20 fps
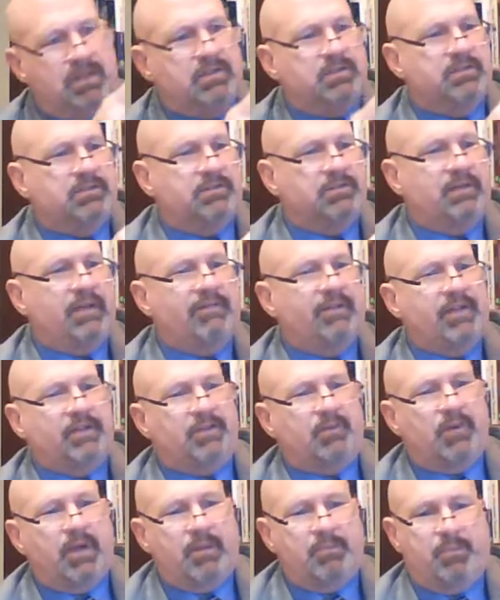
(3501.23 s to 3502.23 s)
because I've got the
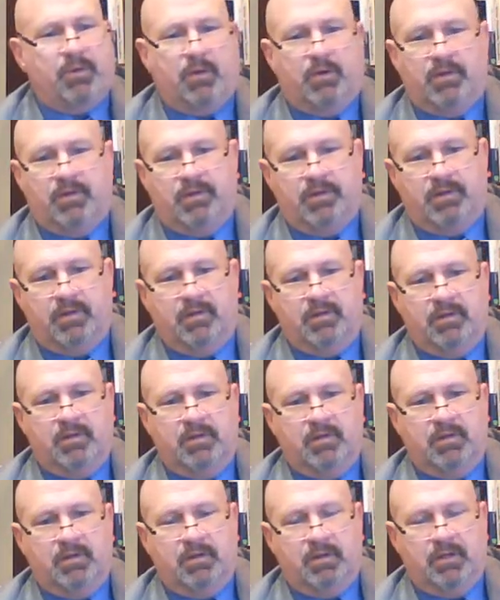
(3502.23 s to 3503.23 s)
right part of
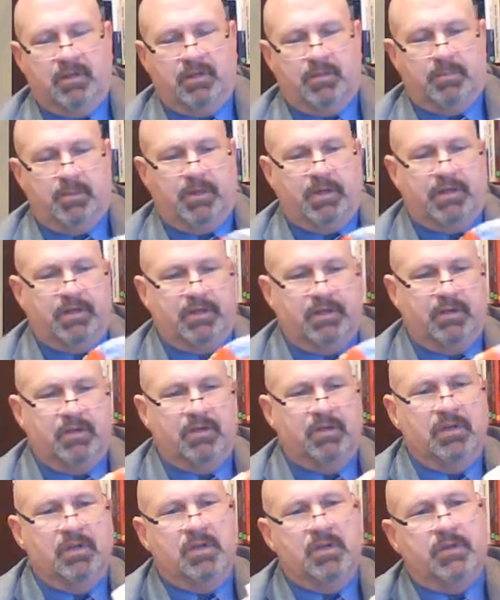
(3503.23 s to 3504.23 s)
the brain here.
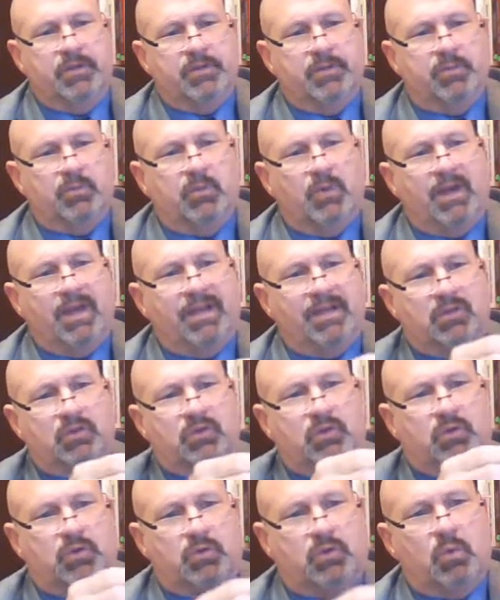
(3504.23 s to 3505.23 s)
The right
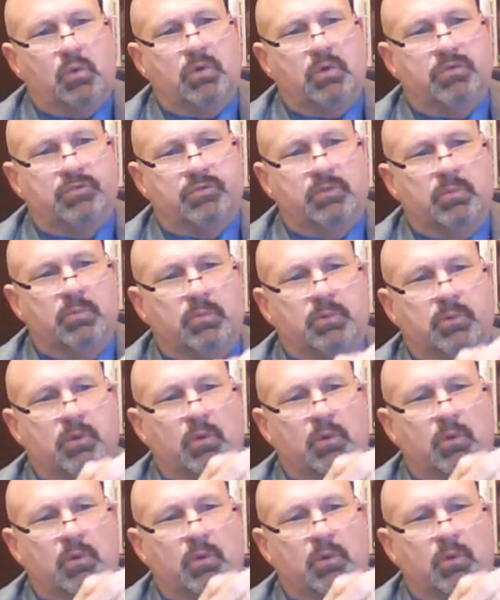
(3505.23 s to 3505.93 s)
dorsal